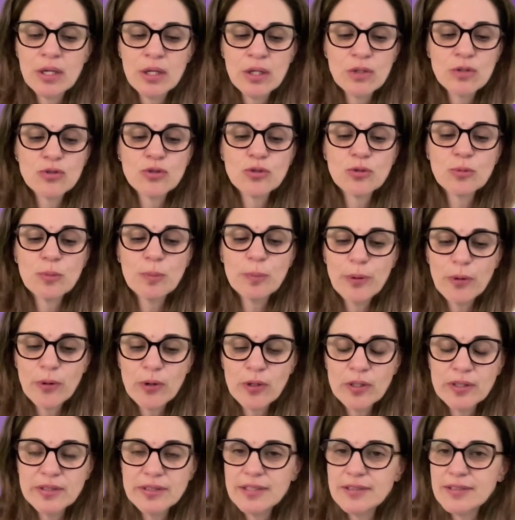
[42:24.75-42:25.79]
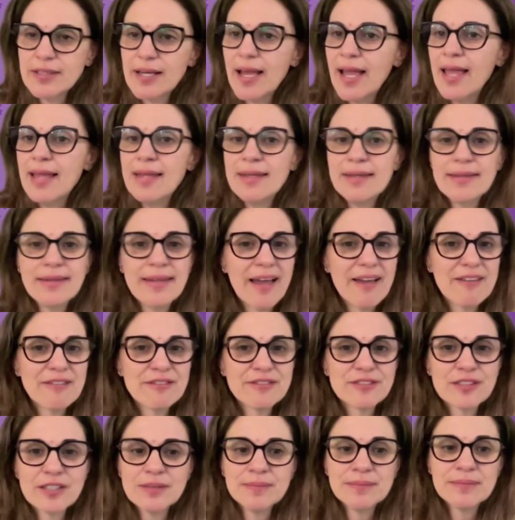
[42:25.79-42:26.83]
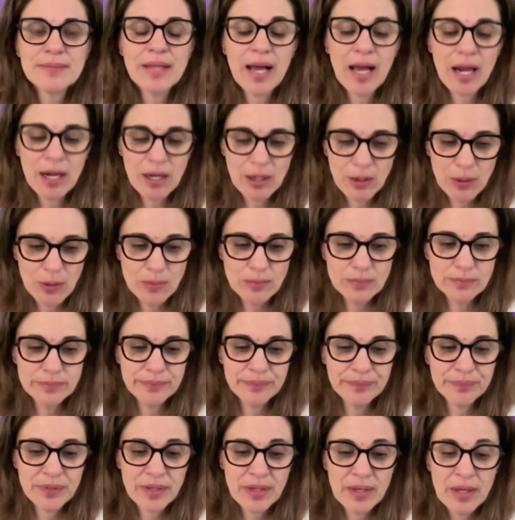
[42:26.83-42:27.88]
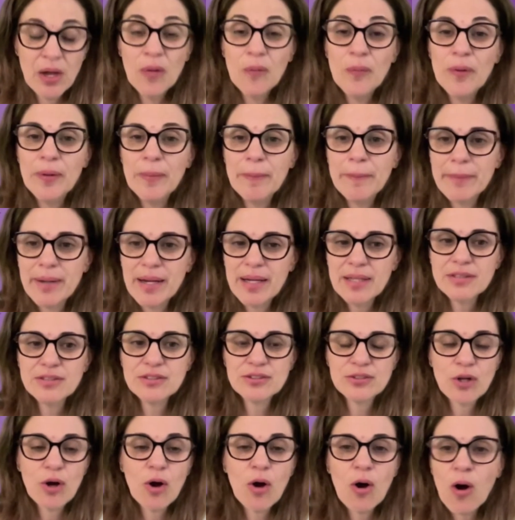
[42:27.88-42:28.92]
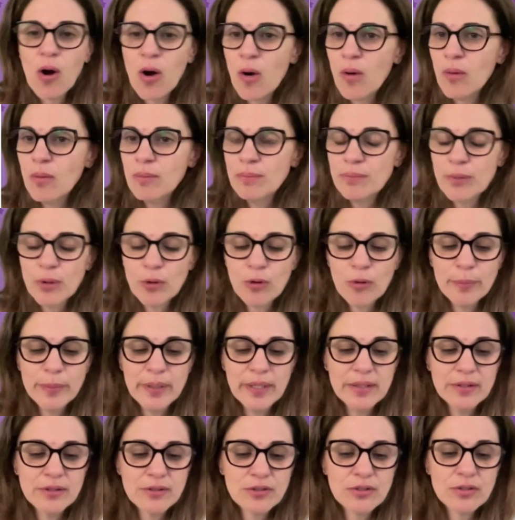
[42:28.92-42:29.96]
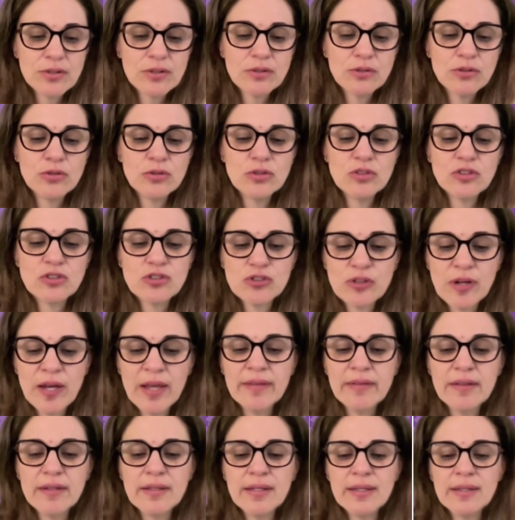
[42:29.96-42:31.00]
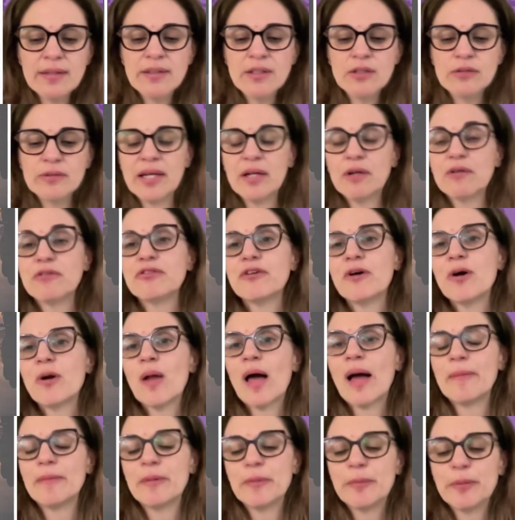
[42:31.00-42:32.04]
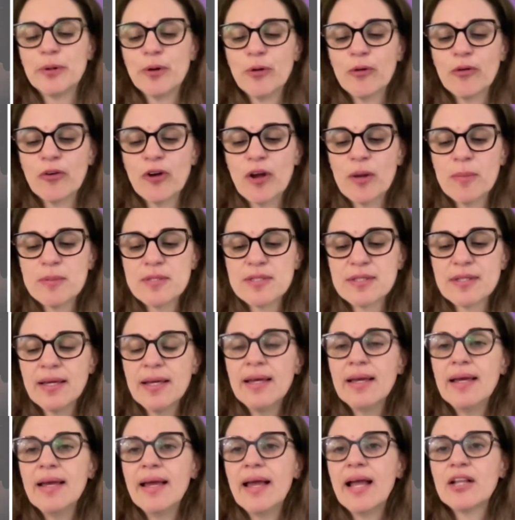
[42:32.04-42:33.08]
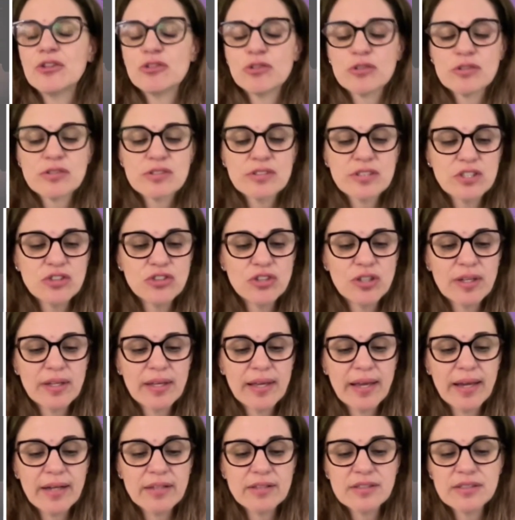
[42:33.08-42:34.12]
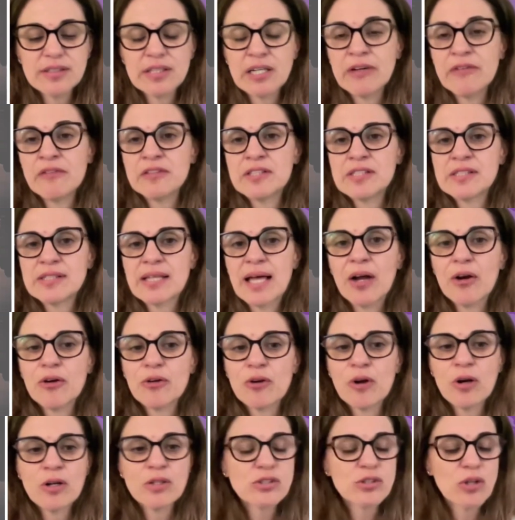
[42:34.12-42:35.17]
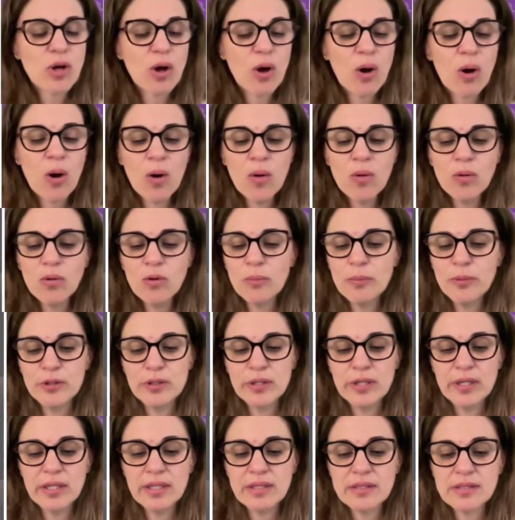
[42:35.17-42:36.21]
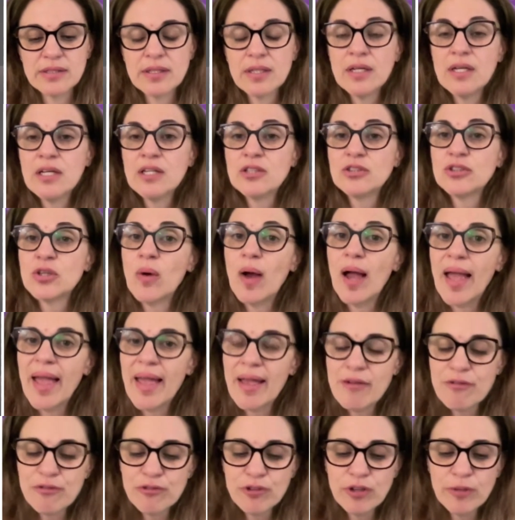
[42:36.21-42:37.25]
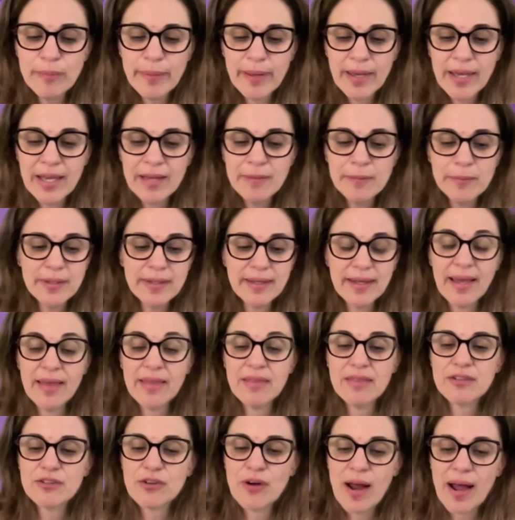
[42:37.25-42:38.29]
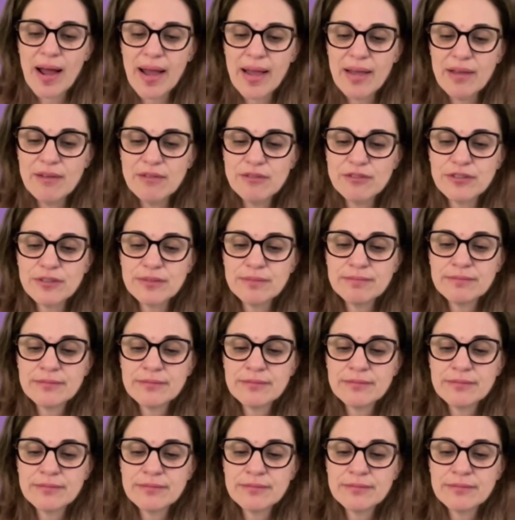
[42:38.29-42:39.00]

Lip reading: supported, and never alone. We must all commit to strengthening neonatal follow-up programs and transition care services across all communities so every baby can thrive